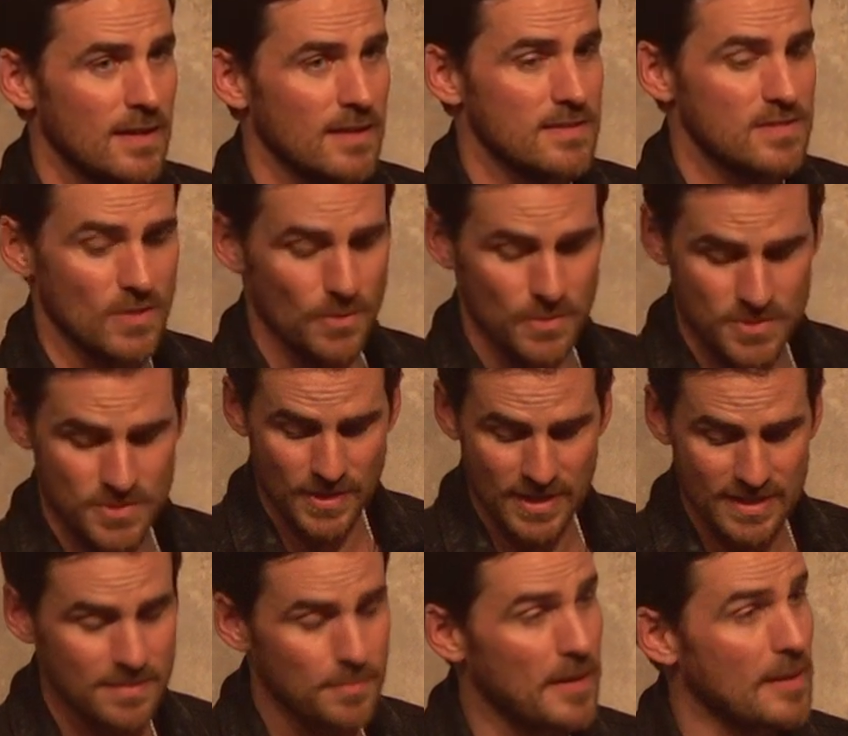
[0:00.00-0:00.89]
And so
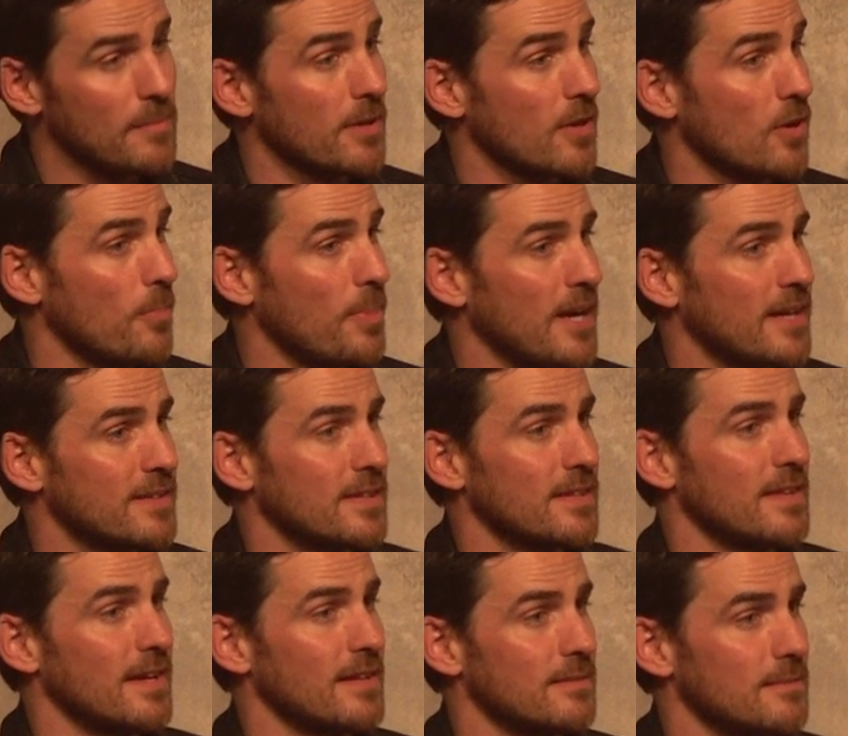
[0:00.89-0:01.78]
great to be able to go back
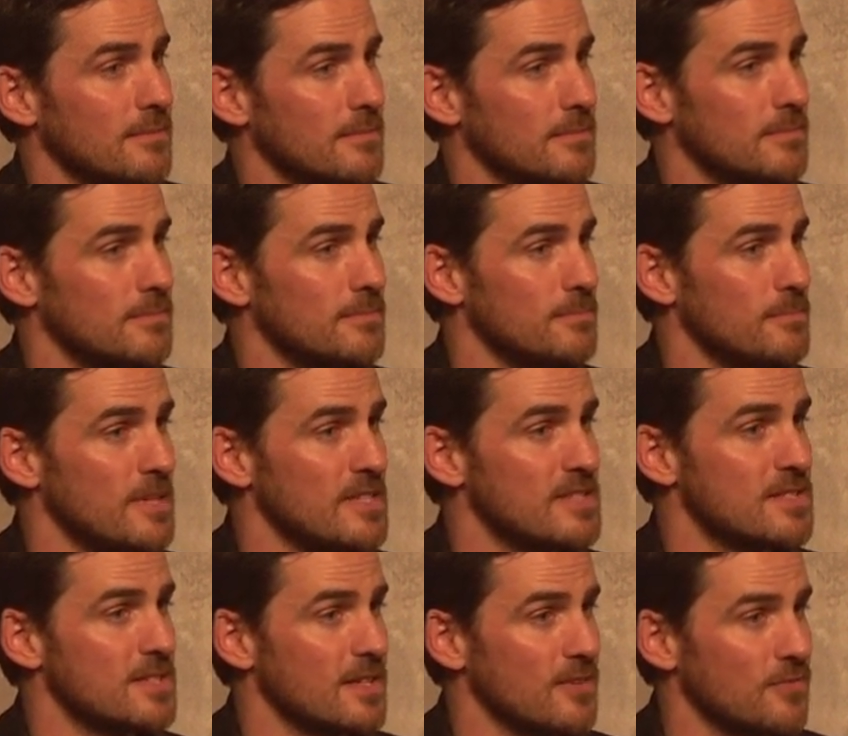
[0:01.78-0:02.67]
to that
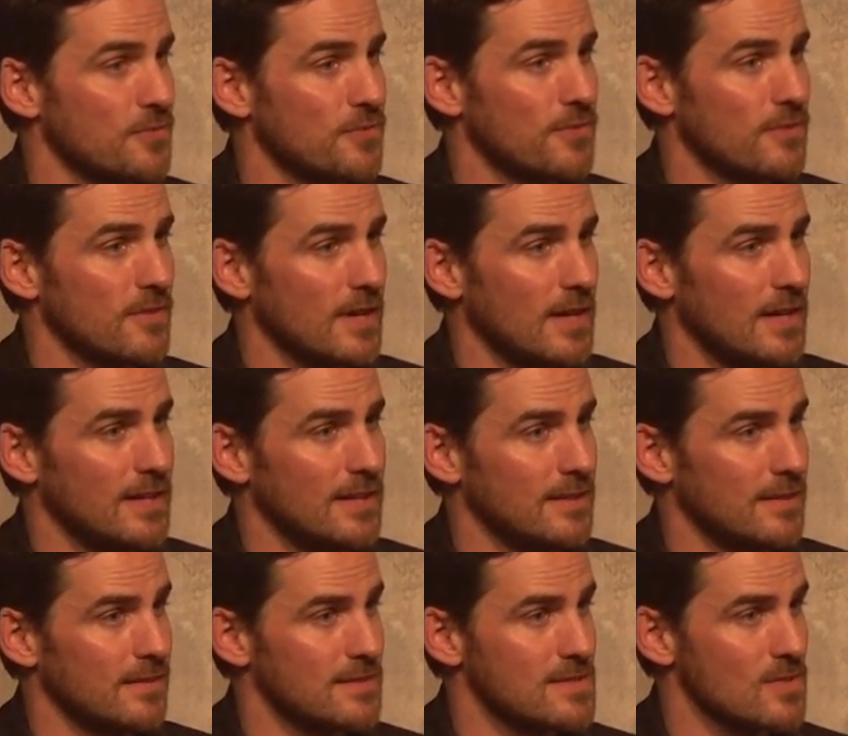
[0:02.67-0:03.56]
mischief
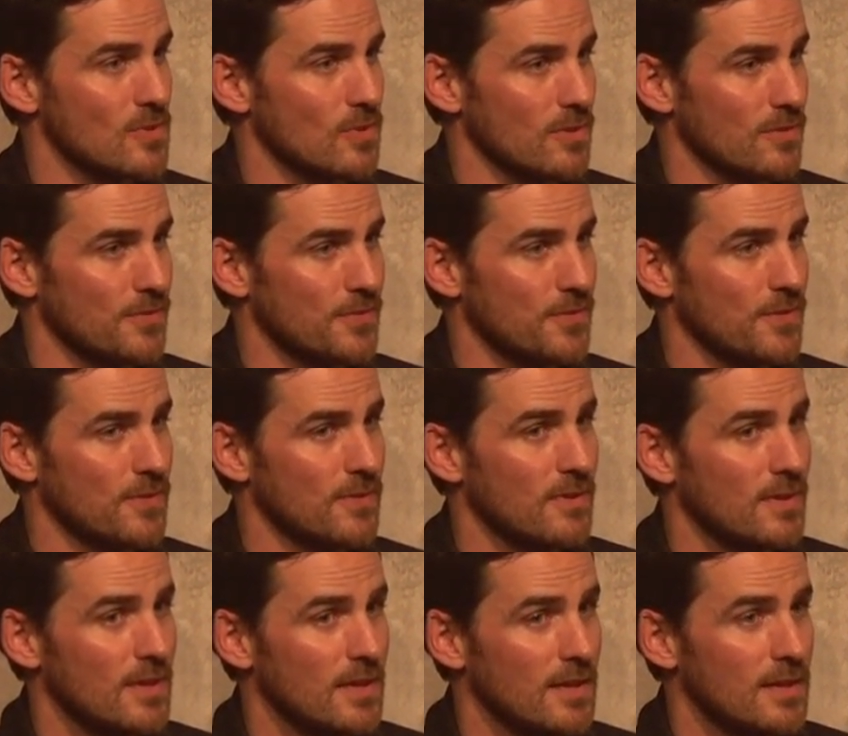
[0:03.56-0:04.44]
and sort of,
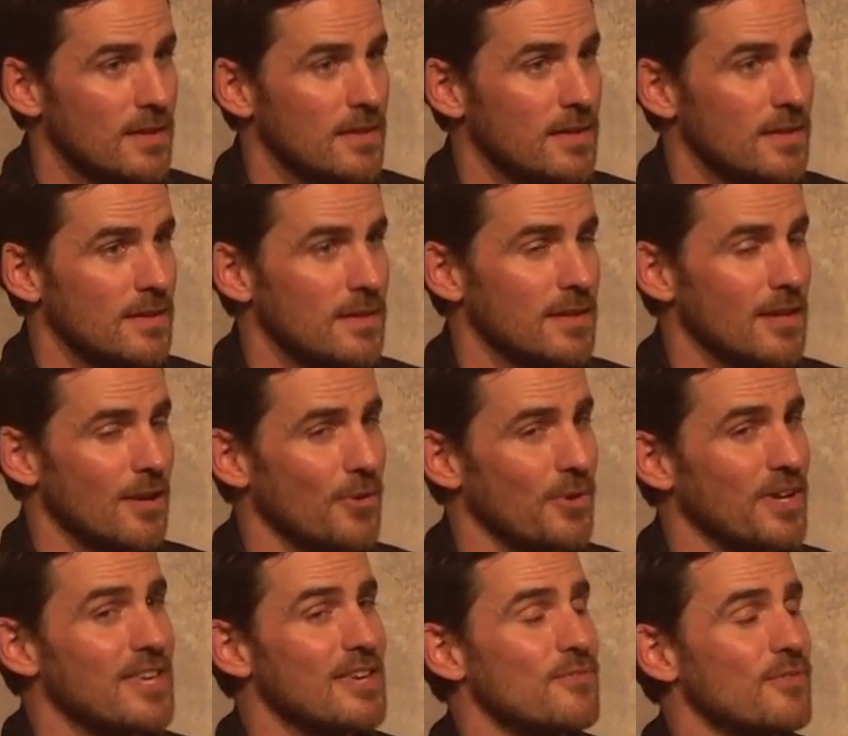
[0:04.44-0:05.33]
you
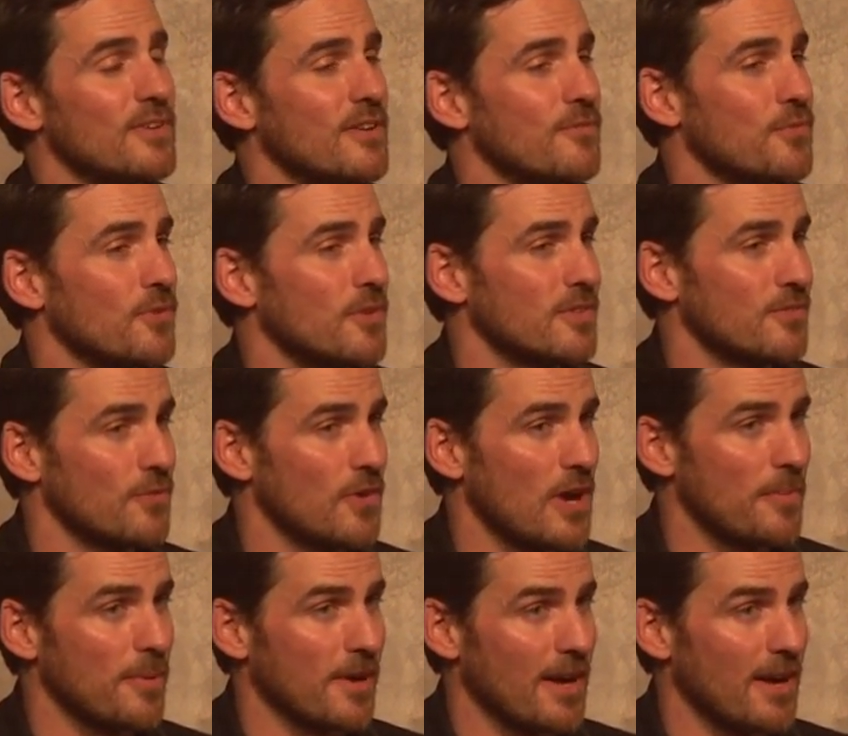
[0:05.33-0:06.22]
know, even in front of
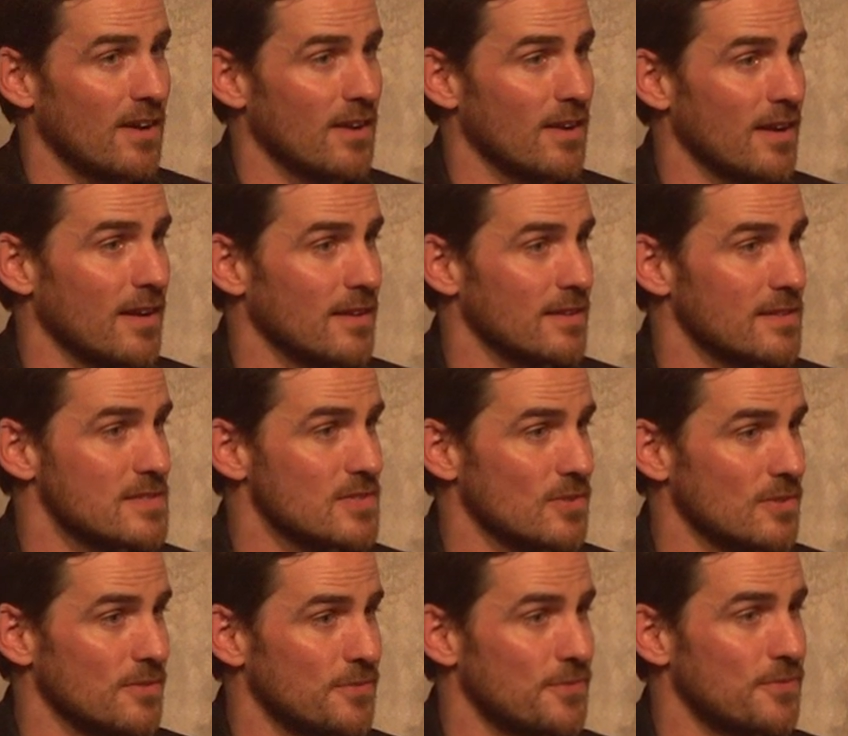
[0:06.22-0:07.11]
Robert Carlyle,
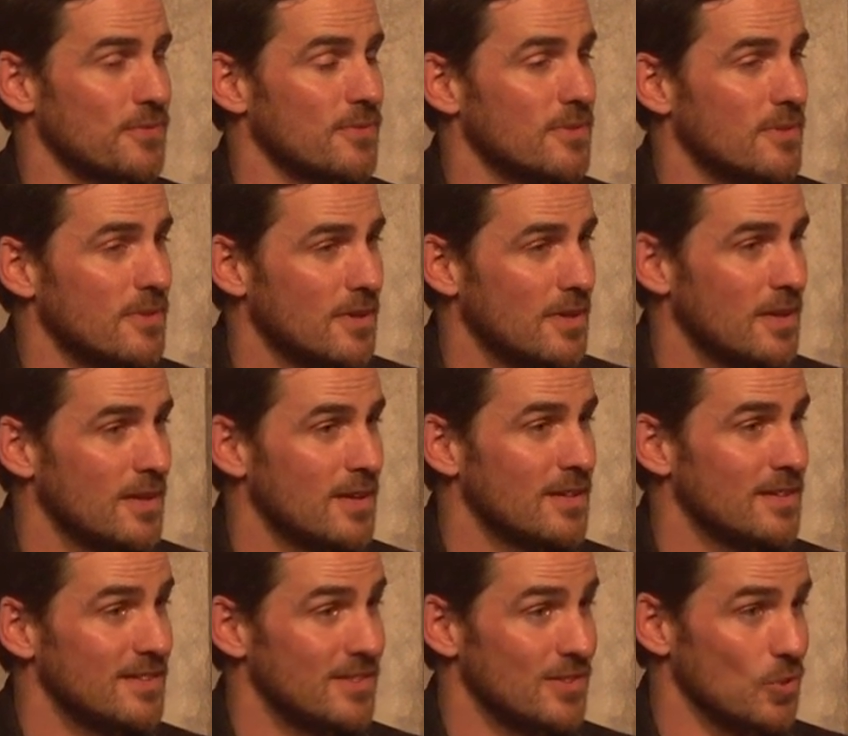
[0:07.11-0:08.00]
sort of
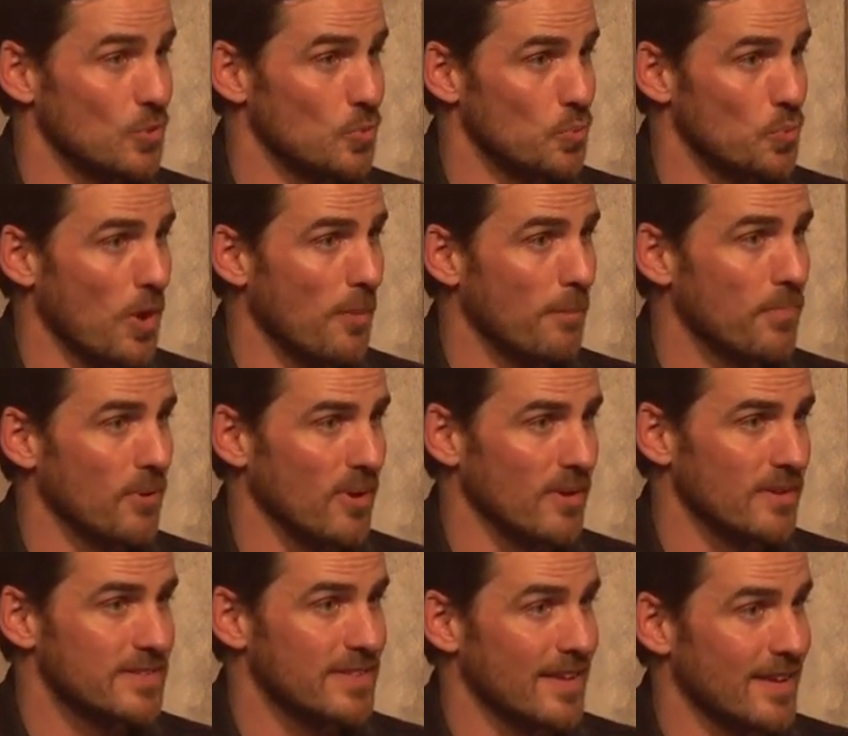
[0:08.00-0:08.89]
do
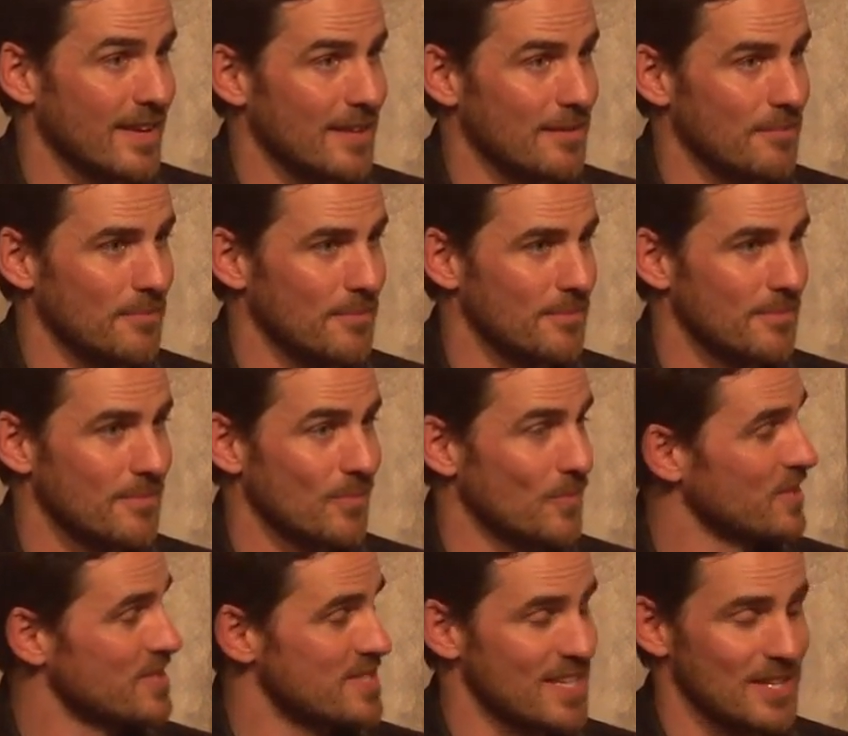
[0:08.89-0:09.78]
Rumpel to him,
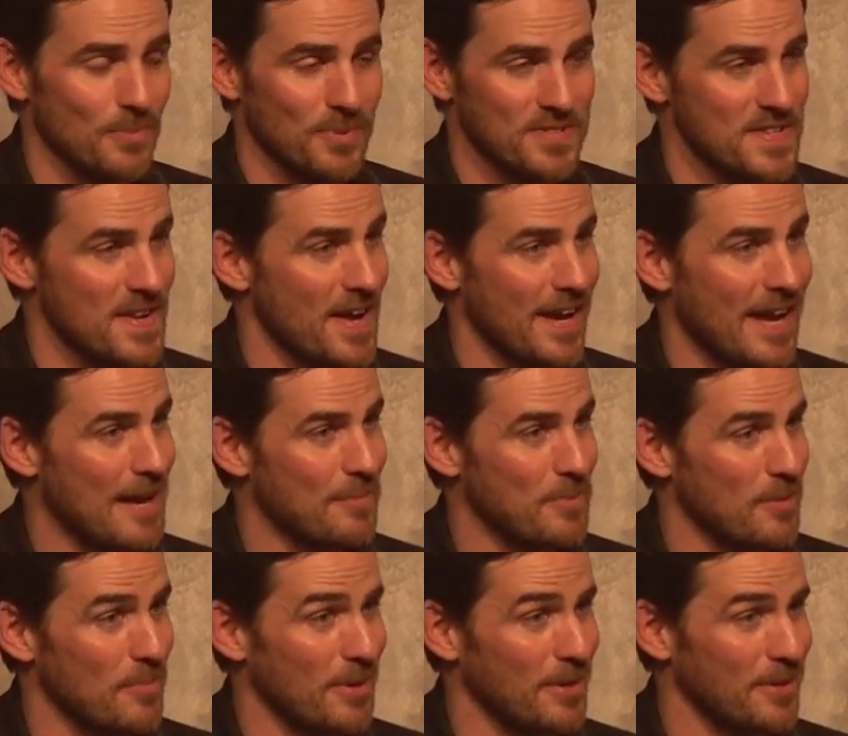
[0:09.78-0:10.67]
which he was not
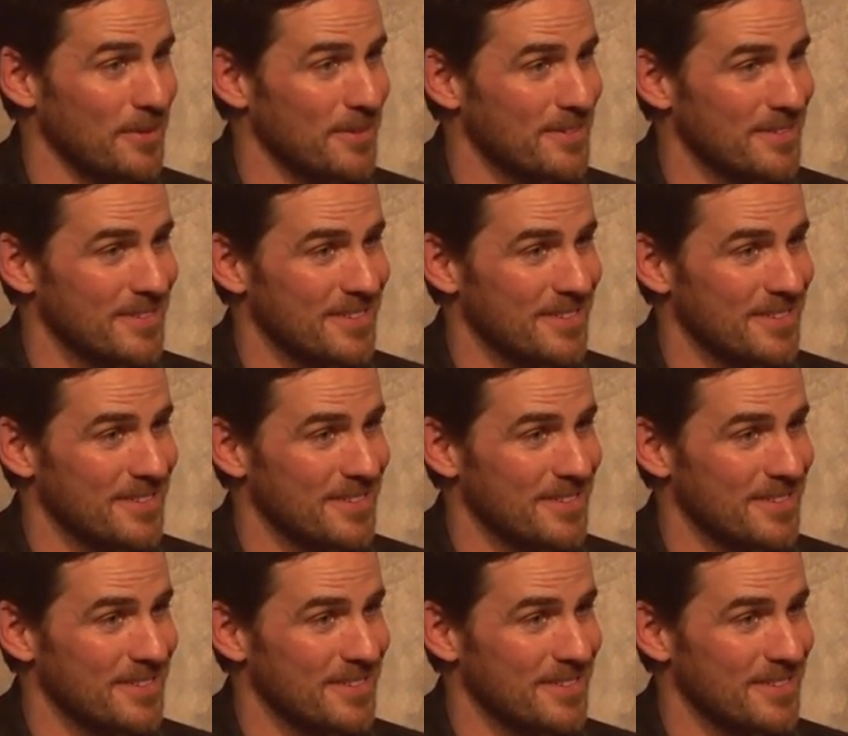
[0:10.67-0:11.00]
happy about.